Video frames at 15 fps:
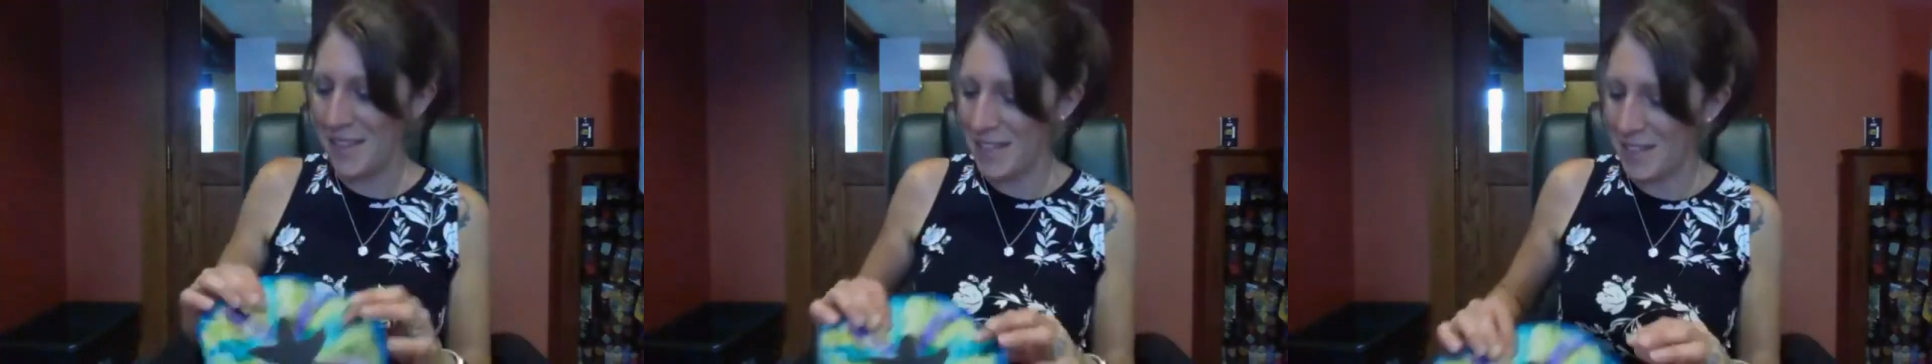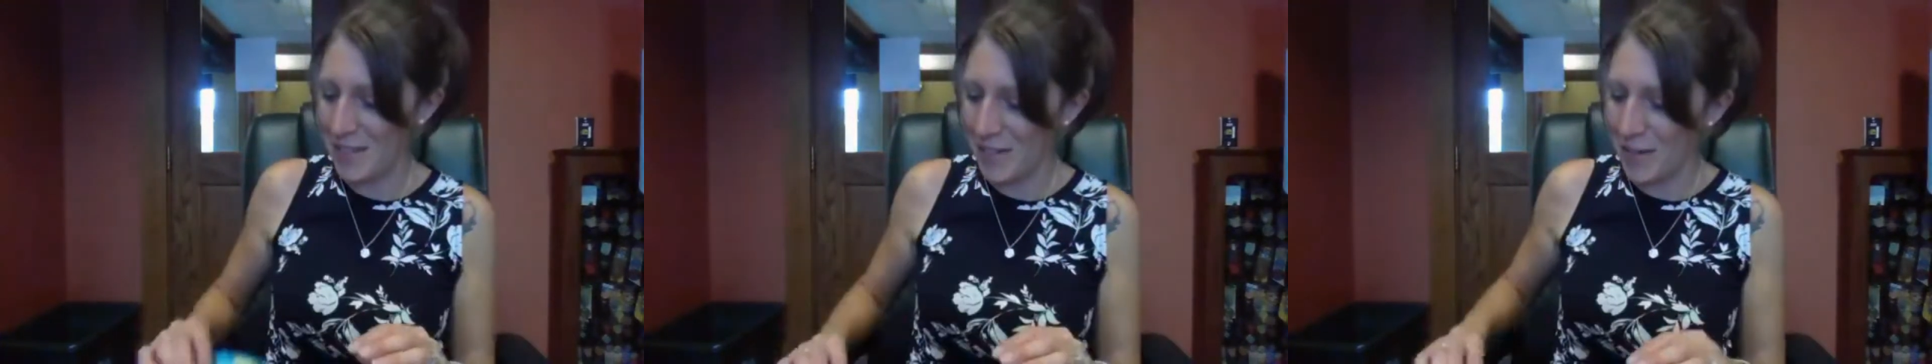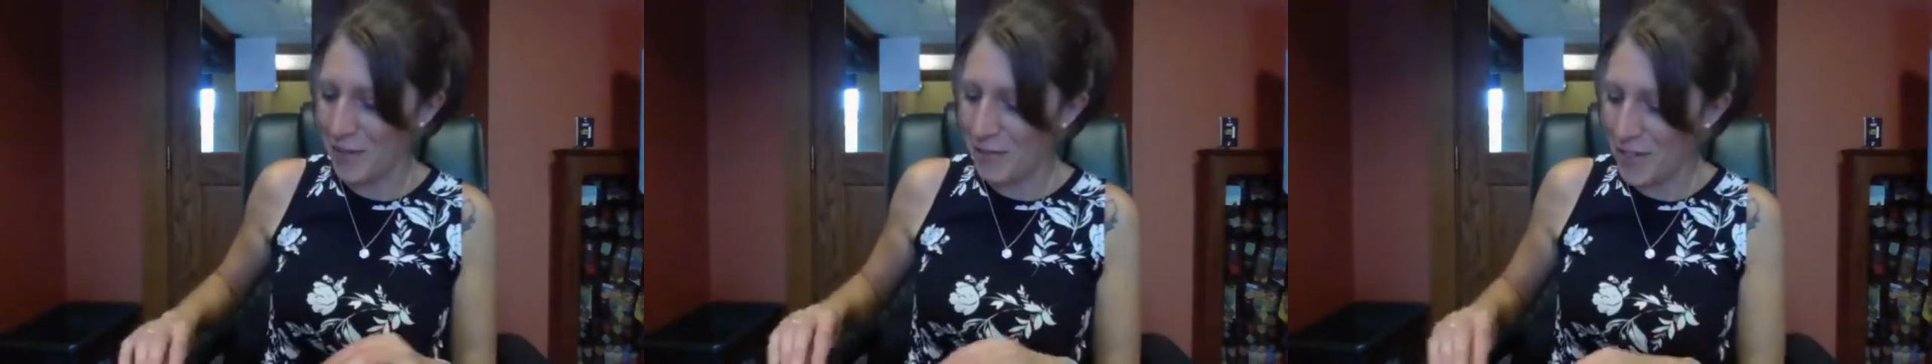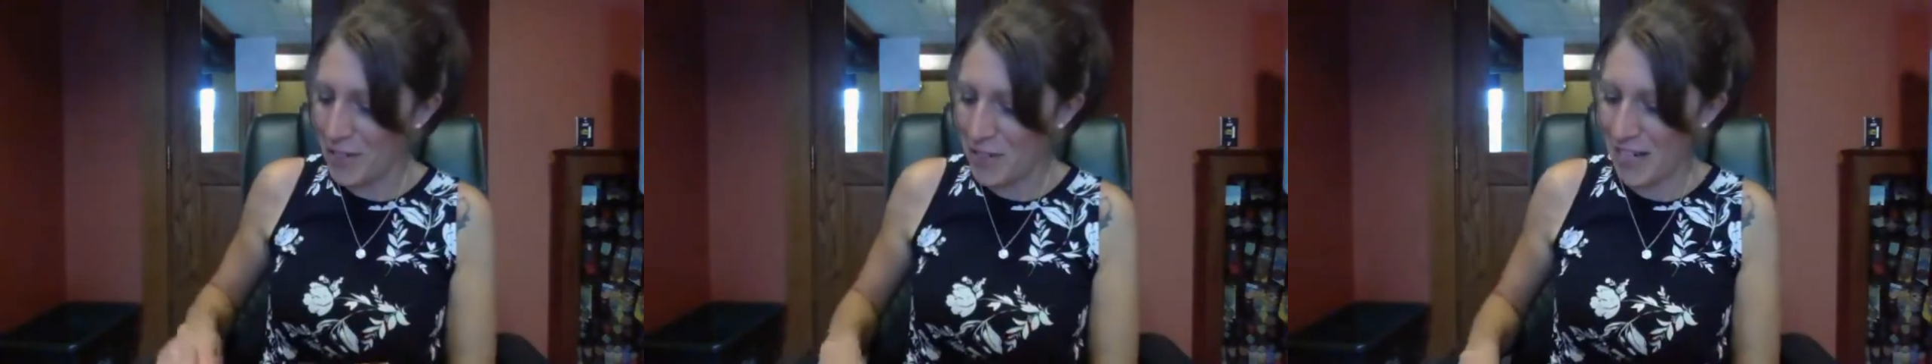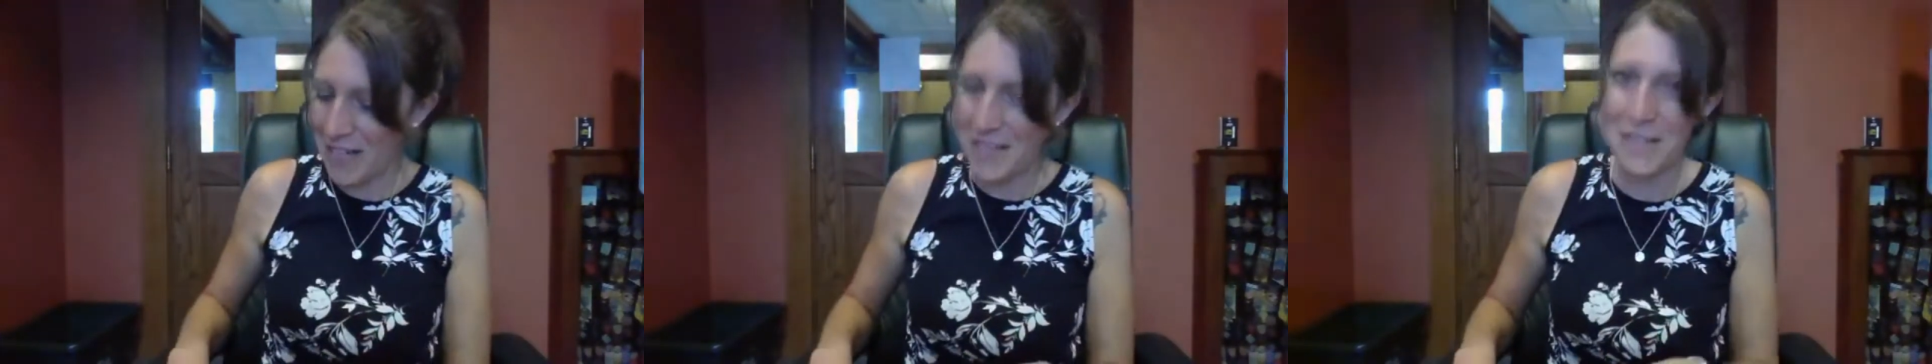starfish
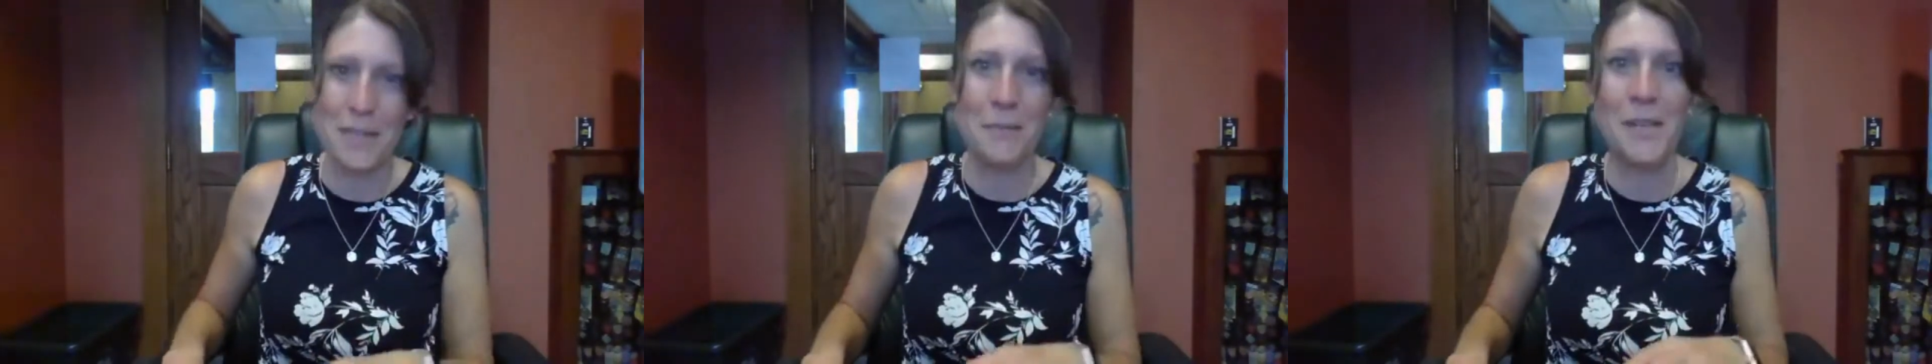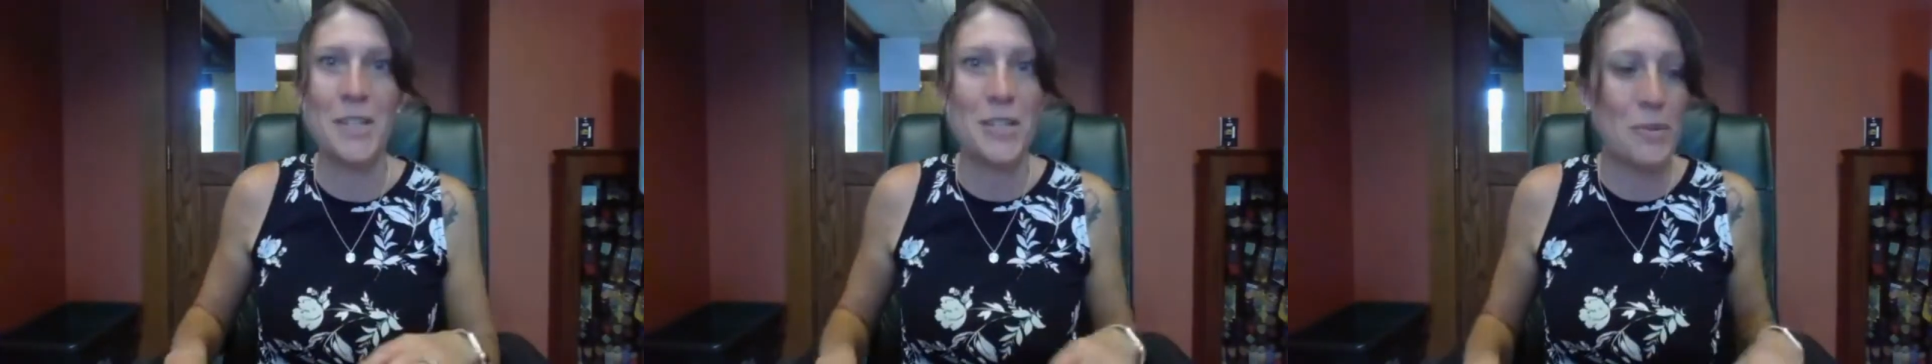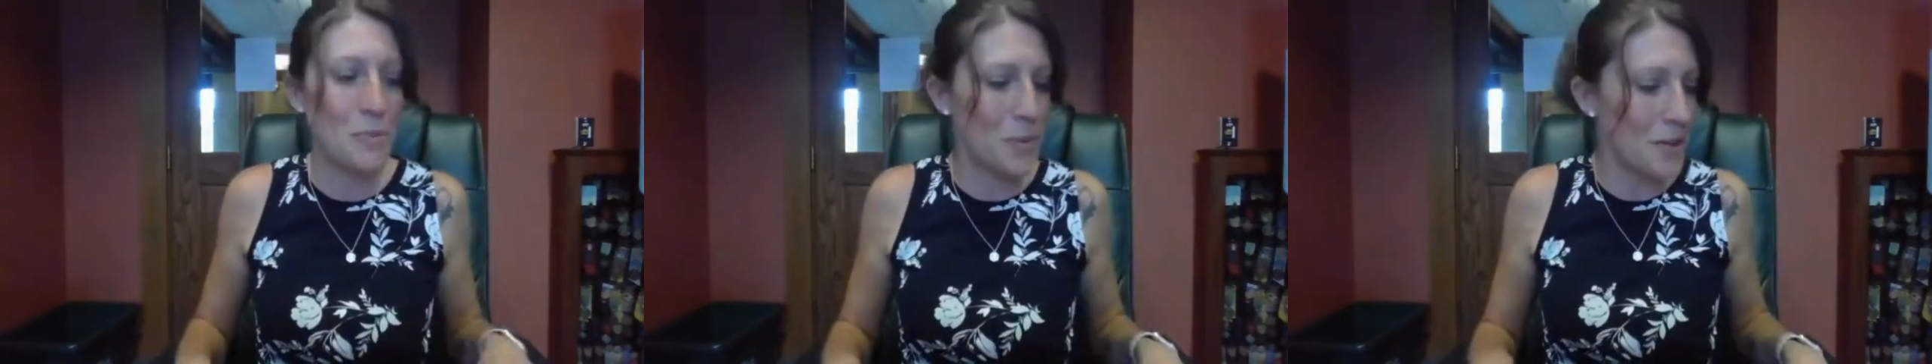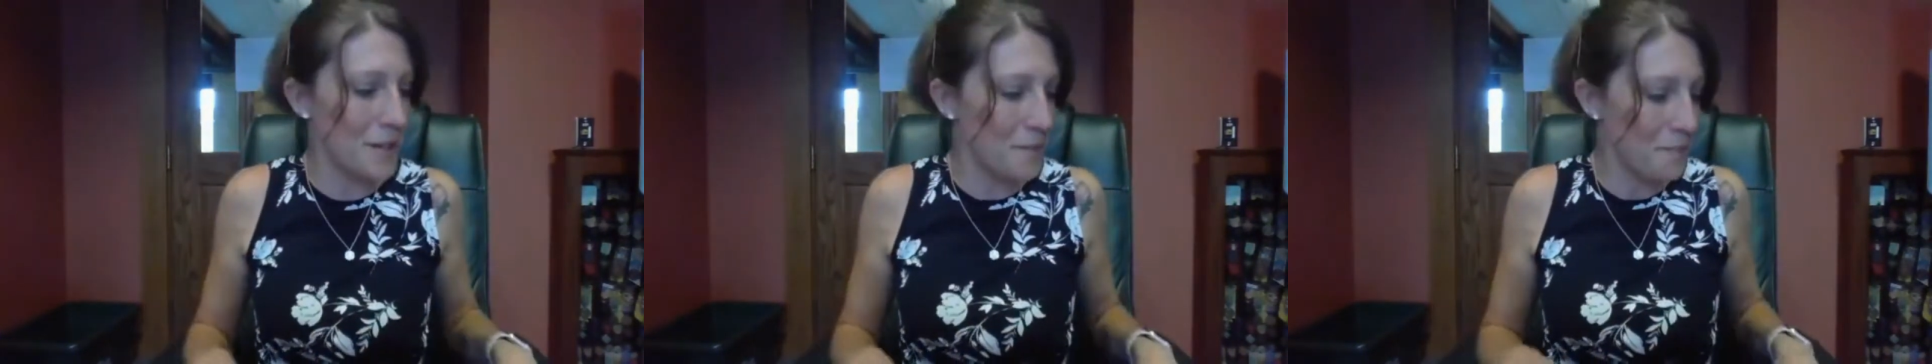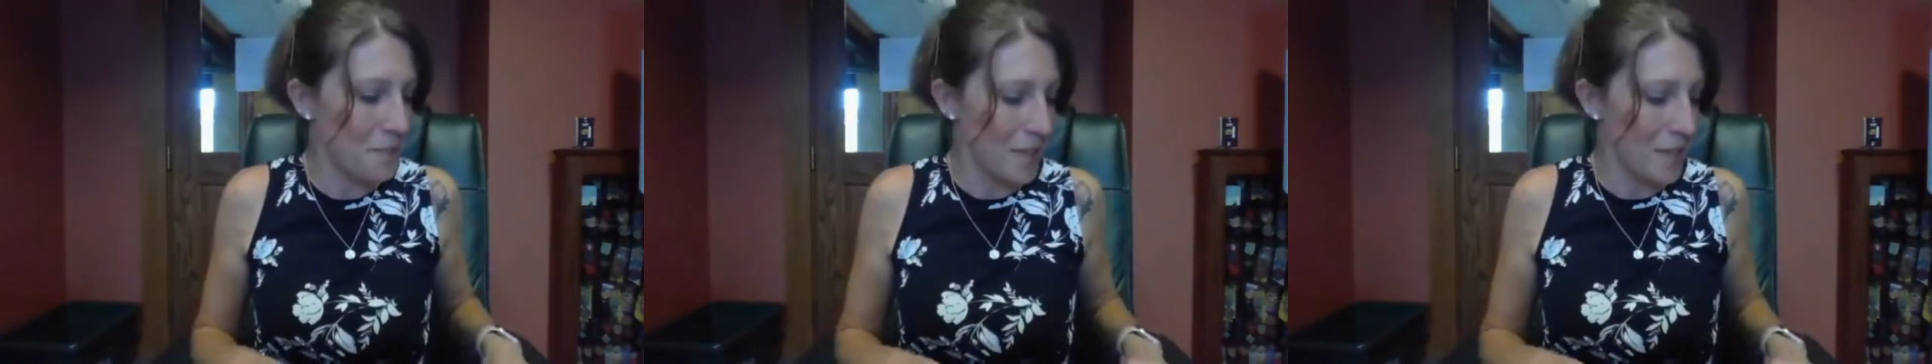exclamation point.